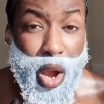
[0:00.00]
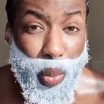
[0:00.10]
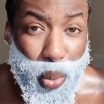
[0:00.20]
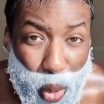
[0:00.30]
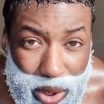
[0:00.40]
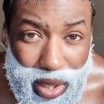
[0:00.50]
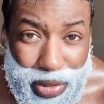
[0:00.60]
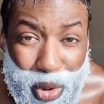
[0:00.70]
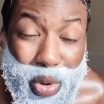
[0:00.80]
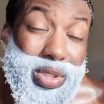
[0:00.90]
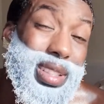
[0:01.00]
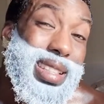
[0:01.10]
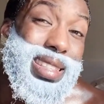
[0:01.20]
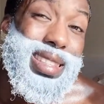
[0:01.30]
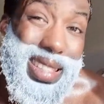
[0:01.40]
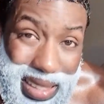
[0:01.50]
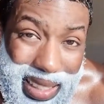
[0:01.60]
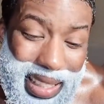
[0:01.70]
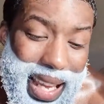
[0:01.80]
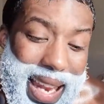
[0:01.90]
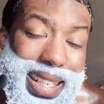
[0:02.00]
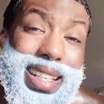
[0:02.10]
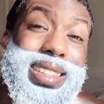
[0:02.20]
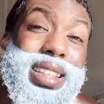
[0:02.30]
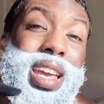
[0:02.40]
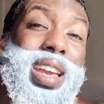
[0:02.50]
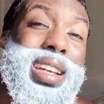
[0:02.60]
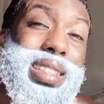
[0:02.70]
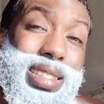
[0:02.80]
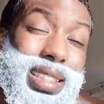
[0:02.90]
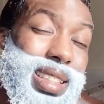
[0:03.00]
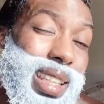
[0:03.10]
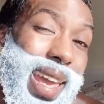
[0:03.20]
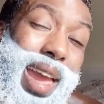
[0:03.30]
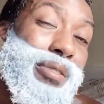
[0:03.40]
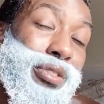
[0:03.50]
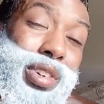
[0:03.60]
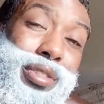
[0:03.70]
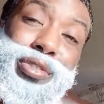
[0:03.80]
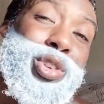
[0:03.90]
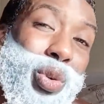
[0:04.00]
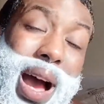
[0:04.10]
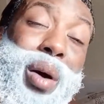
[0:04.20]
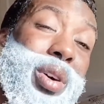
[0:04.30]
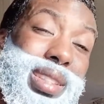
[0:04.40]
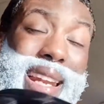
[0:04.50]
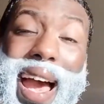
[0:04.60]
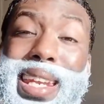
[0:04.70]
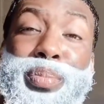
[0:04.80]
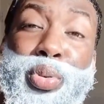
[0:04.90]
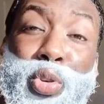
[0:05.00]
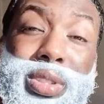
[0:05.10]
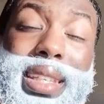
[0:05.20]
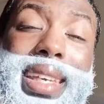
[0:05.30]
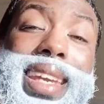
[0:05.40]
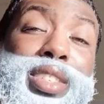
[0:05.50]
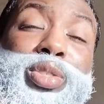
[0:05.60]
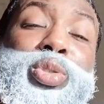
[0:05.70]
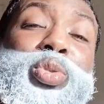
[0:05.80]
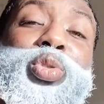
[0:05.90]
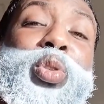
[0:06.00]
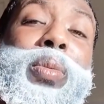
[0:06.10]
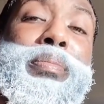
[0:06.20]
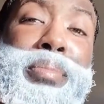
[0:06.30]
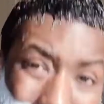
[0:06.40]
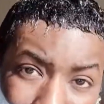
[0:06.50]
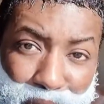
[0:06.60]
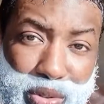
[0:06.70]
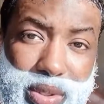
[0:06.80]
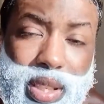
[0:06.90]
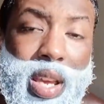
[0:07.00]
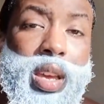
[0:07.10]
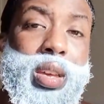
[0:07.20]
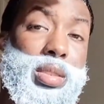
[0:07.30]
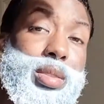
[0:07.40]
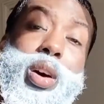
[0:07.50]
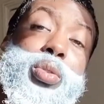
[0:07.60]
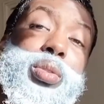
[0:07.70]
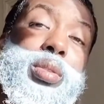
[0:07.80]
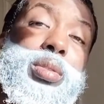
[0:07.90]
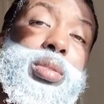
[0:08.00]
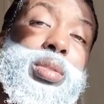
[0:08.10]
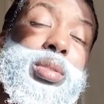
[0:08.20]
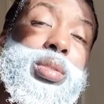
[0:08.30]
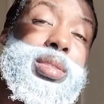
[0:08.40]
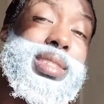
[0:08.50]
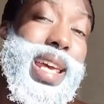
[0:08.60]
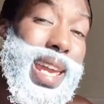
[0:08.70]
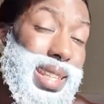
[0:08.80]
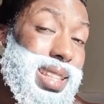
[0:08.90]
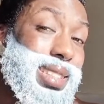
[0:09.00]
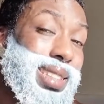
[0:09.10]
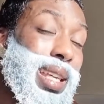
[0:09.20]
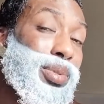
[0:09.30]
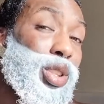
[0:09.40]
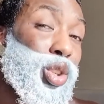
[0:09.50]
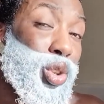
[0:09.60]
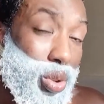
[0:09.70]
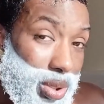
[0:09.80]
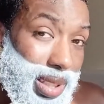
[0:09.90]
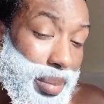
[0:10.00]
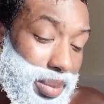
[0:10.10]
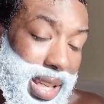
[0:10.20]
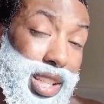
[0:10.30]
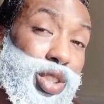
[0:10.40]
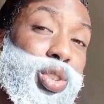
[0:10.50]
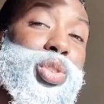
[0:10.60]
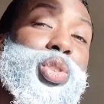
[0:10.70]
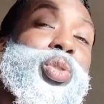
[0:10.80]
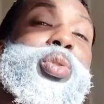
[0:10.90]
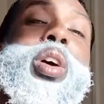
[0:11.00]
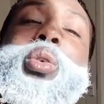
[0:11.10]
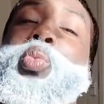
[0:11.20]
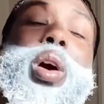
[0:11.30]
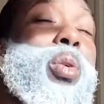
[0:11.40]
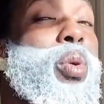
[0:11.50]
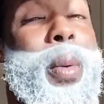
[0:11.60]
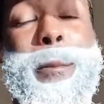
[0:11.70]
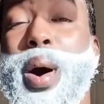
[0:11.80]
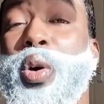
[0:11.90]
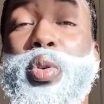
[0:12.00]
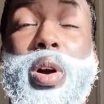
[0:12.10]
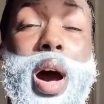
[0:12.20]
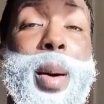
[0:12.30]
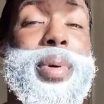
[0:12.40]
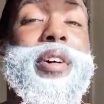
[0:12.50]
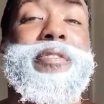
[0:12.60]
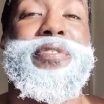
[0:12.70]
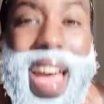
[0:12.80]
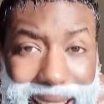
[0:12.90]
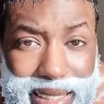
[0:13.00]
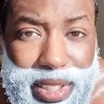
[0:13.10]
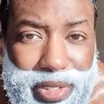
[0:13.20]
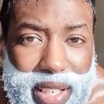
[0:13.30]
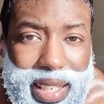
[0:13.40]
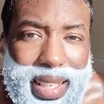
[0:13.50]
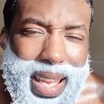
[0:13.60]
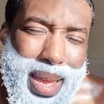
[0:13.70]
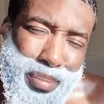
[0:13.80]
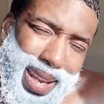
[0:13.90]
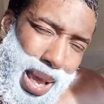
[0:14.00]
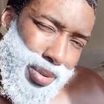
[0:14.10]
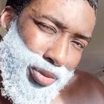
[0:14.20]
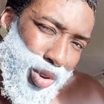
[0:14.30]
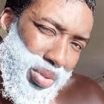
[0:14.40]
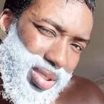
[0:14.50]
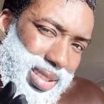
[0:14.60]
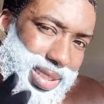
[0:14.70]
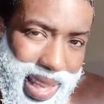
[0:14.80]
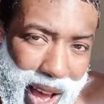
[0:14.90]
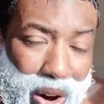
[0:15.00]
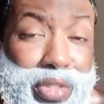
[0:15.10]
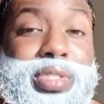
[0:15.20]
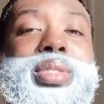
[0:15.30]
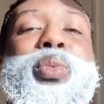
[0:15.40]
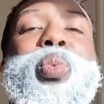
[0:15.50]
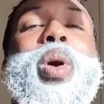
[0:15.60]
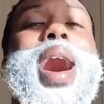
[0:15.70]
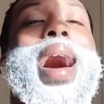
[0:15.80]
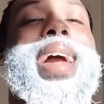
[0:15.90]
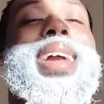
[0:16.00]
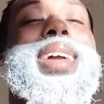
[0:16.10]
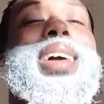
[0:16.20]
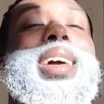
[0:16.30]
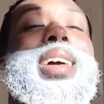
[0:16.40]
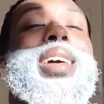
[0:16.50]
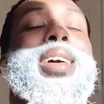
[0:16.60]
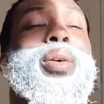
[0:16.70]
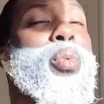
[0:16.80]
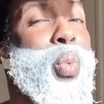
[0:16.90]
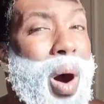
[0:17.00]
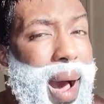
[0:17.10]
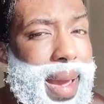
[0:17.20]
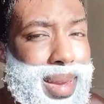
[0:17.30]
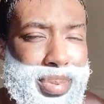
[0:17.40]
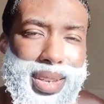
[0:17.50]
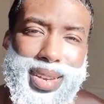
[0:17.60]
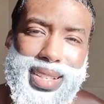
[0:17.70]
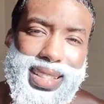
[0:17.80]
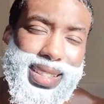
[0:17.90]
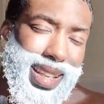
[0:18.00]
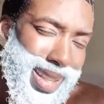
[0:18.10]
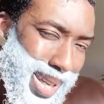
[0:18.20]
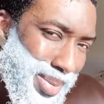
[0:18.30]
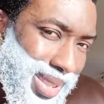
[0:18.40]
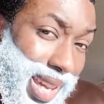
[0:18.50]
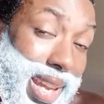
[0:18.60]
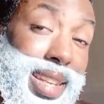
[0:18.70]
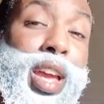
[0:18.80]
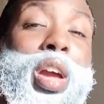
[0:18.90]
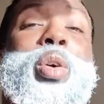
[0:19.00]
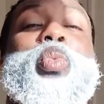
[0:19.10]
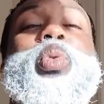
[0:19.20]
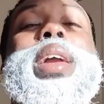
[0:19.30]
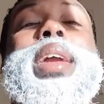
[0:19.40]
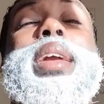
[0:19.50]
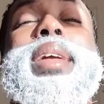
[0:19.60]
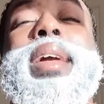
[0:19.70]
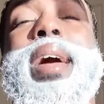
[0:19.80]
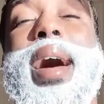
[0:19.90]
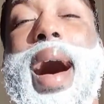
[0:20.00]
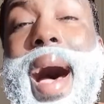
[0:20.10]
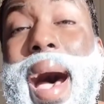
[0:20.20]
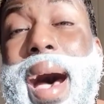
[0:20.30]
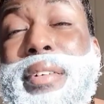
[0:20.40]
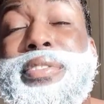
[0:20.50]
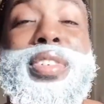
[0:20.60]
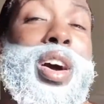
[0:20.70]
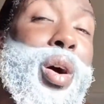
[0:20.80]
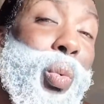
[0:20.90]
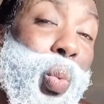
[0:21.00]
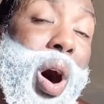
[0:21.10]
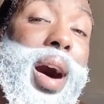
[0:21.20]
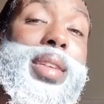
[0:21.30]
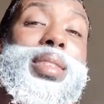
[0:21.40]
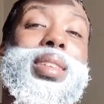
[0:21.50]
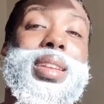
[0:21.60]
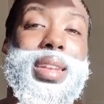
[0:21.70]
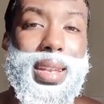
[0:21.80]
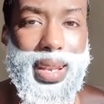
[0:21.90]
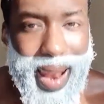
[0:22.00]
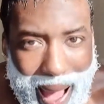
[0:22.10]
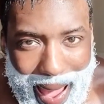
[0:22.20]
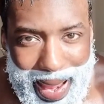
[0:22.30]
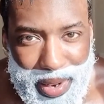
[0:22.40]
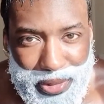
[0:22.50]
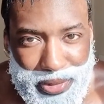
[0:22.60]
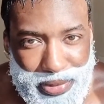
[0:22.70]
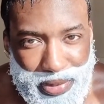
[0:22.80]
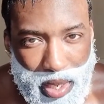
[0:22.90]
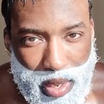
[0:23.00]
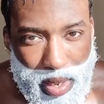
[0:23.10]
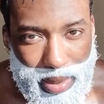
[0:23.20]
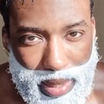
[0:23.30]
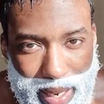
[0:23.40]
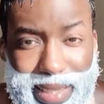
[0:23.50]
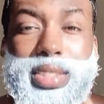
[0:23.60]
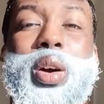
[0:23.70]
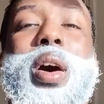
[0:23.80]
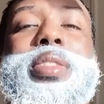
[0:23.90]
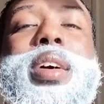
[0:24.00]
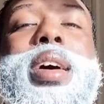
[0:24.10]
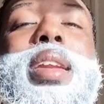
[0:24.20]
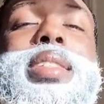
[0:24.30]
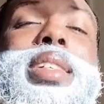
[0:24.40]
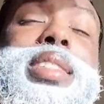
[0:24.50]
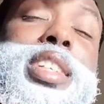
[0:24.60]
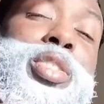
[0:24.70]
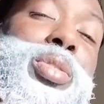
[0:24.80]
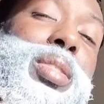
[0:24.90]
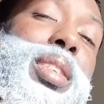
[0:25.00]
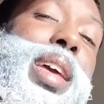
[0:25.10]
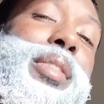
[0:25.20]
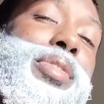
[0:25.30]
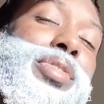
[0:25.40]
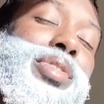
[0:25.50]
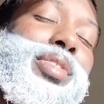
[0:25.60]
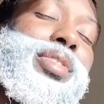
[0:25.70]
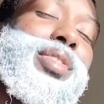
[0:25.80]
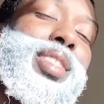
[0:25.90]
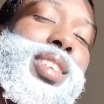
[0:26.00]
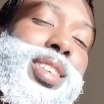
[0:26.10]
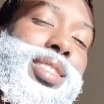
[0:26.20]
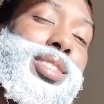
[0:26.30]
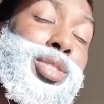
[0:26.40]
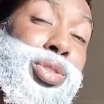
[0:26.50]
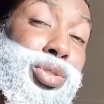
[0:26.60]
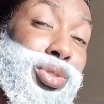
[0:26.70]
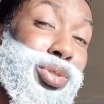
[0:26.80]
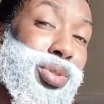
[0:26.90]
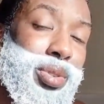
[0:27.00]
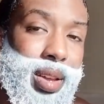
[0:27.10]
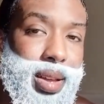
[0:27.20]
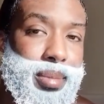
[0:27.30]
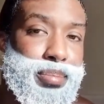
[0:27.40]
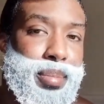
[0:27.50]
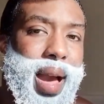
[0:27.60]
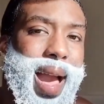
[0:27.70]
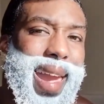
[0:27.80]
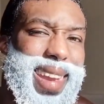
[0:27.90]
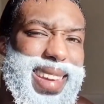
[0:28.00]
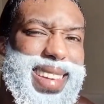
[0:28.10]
water of course consistently, and eating consistently every few hours, and adding protein into your meals. So take these tips, use them. I'm telling you, you will bulk up effectively. Make it happen yourselves. Why? Because as I keep saying, we have one life. So let's go out there, let's continue to live to make